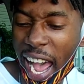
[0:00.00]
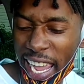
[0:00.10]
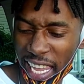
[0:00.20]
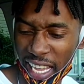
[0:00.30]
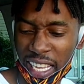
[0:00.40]

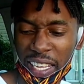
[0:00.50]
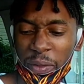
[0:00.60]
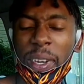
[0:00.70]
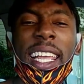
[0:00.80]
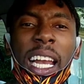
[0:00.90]
Aye!
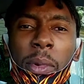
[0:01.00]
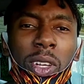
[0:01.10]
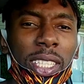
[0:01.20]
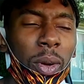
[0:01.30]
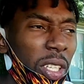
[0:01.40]
For the game, you
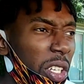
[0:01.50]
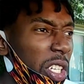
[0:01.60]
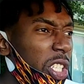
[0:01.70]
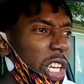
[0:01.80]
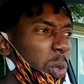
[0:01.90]
know, so when
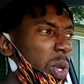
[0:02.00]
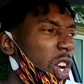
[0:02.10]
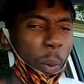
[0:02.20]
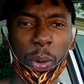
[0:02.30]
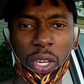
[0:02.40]
you just
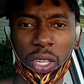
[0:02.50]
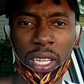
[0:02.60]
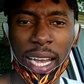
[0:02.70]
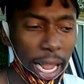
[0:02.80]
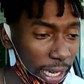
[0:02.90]
wake up, you know.
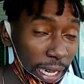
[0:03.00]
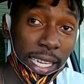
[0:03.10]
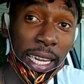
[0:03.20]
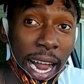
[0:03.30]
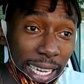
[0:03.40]
Like,
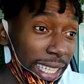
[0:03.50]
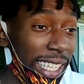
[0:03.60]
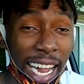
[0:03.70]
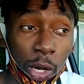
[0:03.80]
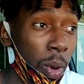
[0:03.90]
you last night,
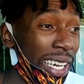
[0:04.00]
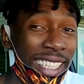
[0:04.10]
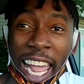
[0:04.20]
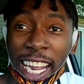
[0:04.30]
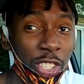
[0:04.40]
you do a
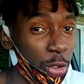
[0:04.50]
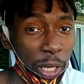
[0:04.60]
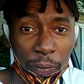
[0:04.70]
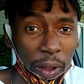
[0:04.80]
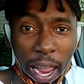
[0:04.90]
10,
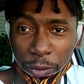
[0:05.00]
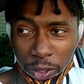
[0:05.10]
3, 5,